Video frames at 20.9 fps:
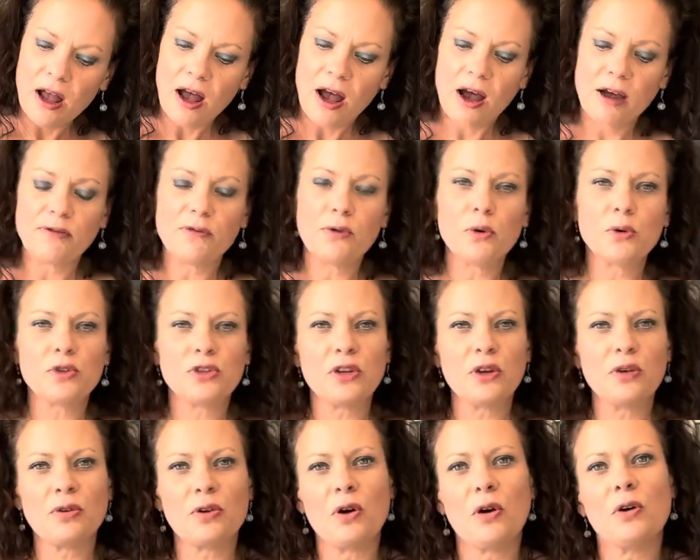I've
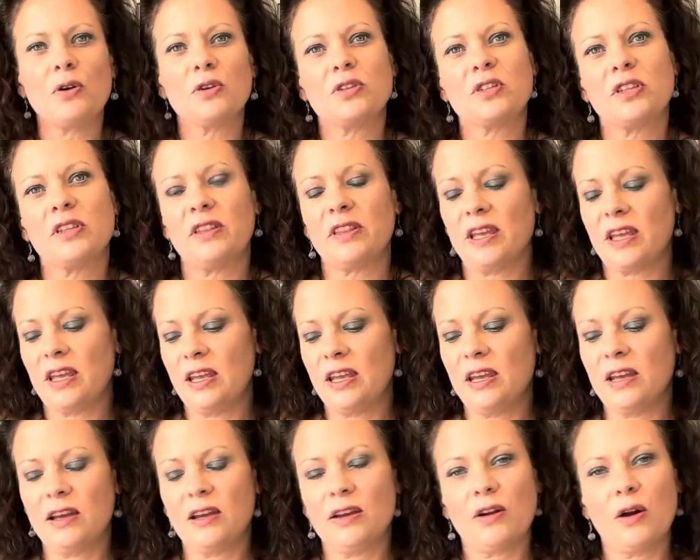also got
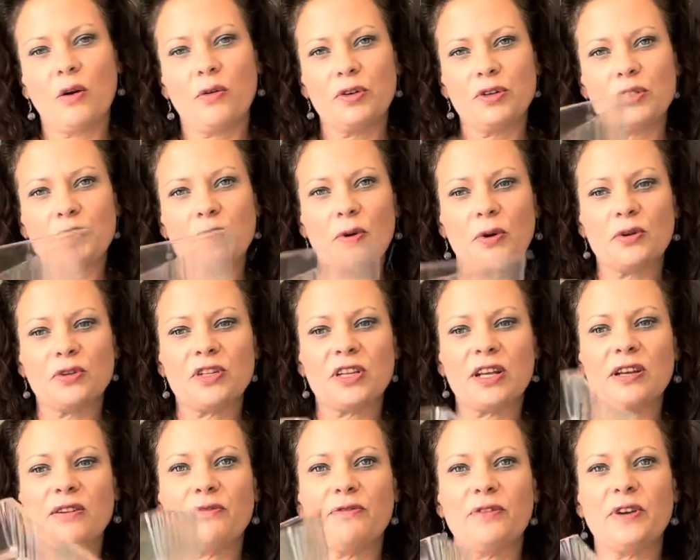the
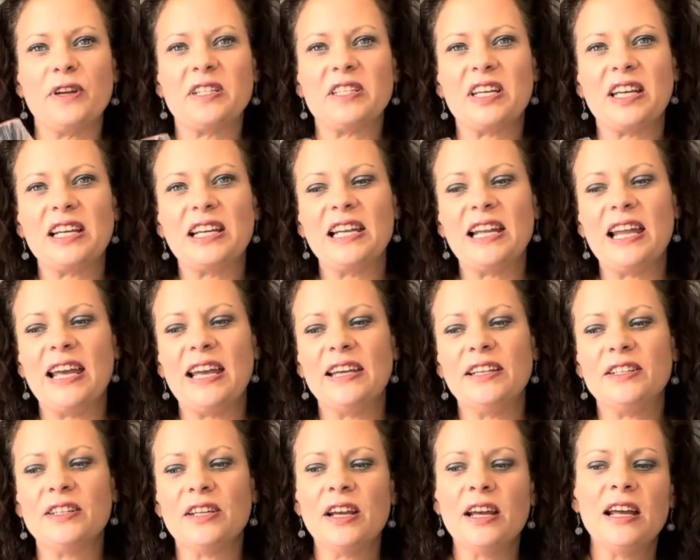corresponding fitting lid.